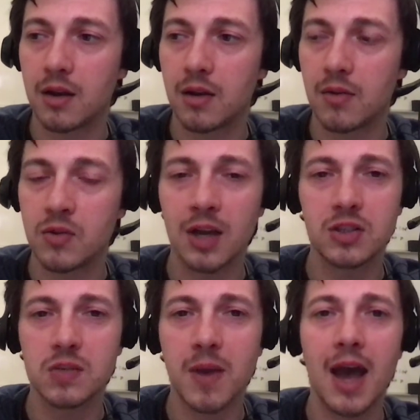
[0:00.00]
not
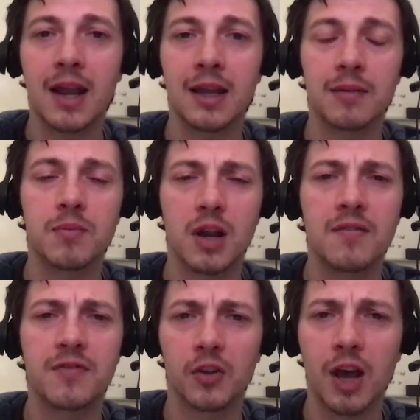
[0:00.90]
just padding, but it
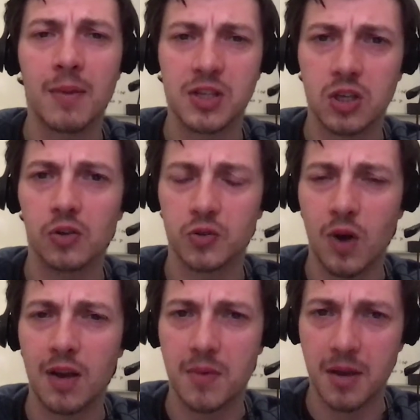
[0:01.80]
filled out my skills
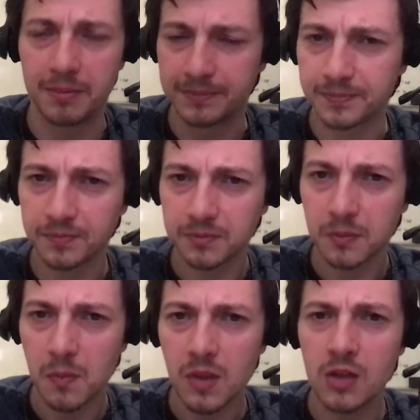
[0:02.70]
quite a bit.
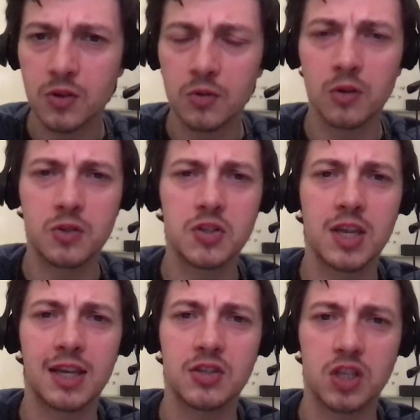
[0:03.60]
So don't just
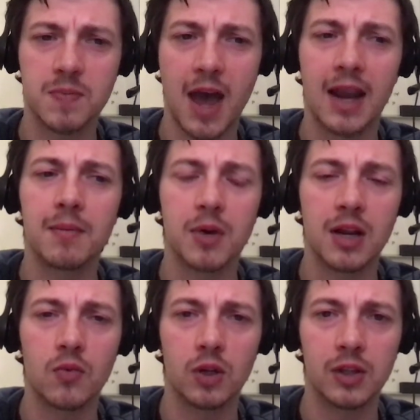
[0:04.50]
think it's just padding, but
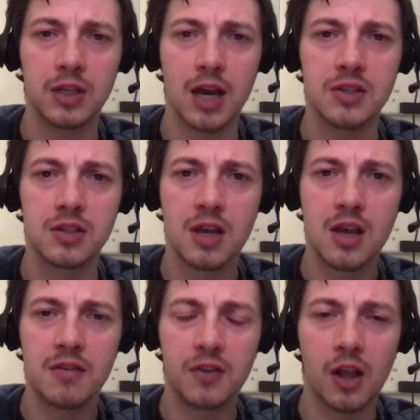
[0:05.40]
it really does
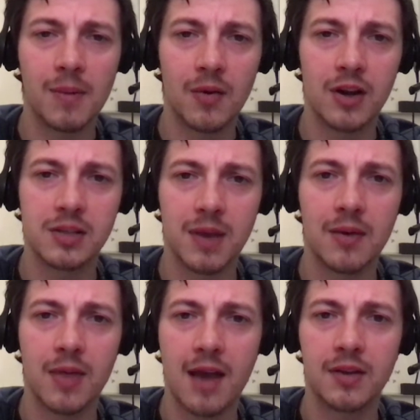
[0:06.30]
fill out my resume
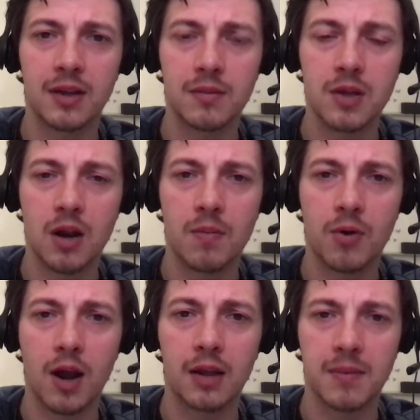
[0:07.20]
with having,
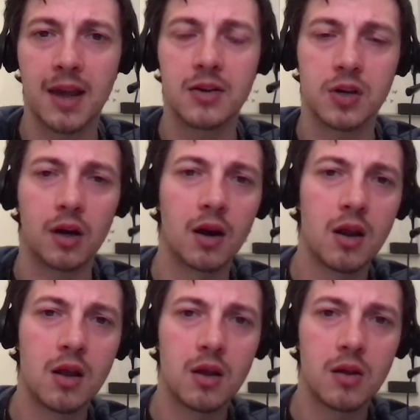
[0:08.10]
product manager
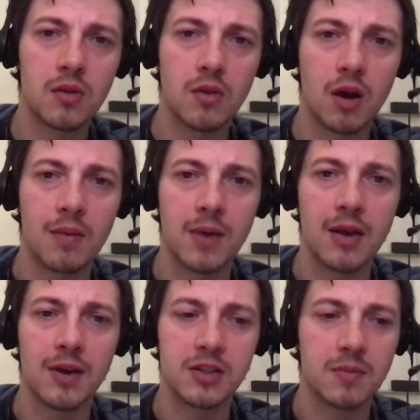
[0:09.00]
on my
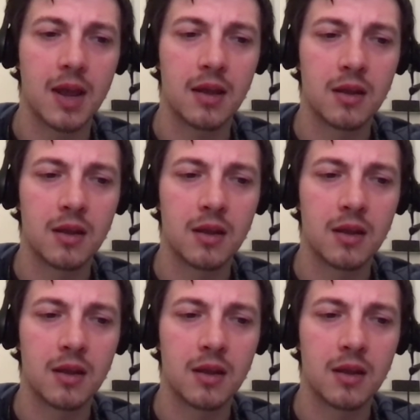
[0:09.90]
resume,